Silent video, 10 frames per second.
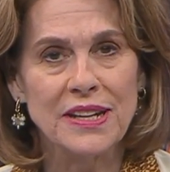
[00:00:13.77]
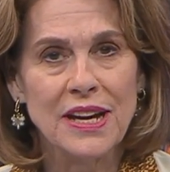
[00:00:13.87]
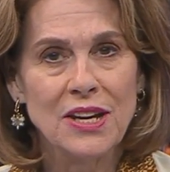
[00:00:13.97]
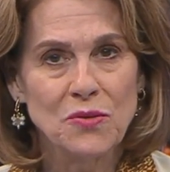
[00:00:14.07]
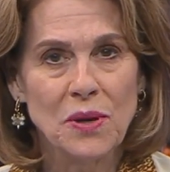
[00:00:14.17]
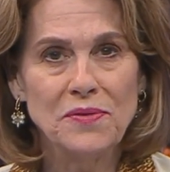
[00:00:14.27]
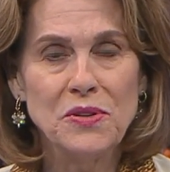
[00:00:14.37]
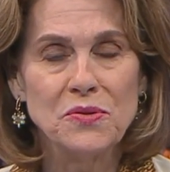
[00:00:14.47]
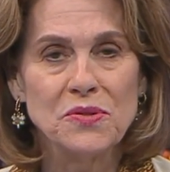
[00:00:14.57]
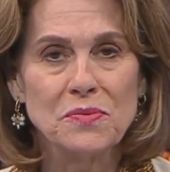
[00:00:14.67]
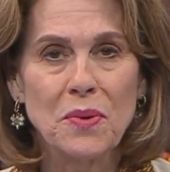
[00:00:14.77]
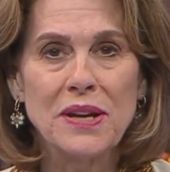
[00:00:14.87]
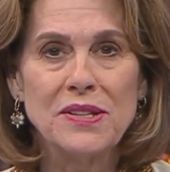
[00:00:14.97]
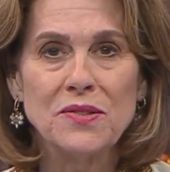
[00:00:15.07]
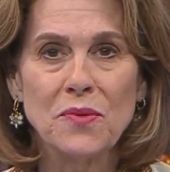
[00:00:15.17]
12 News'
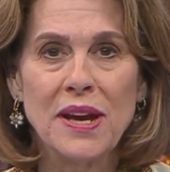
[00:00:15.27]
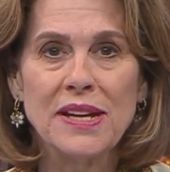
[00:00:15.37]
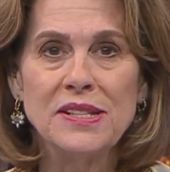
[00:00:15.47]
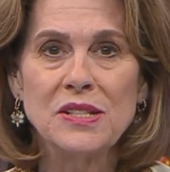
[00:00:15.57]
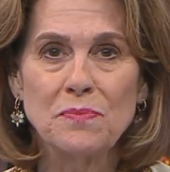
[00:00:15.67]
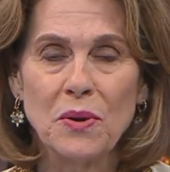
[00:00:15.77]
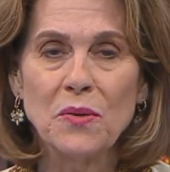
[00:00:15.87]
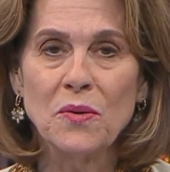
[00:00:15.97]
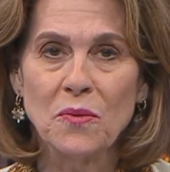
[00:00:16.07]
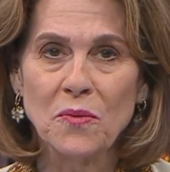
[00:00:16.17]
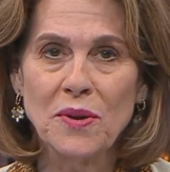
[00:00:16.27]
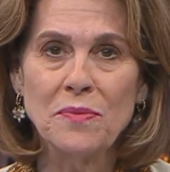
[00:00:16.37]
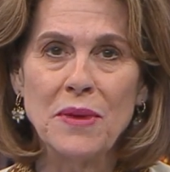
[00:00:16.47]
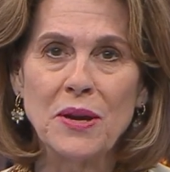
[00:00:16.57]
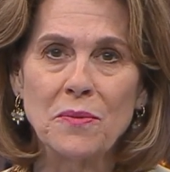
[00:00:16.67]
Brandon Rains spoke with
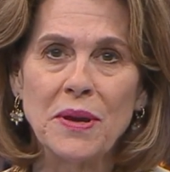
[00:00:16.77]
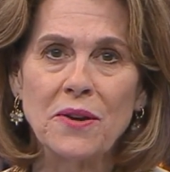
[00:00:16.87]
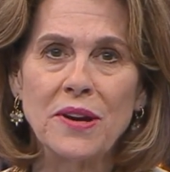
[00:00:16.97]
Mayor Barry,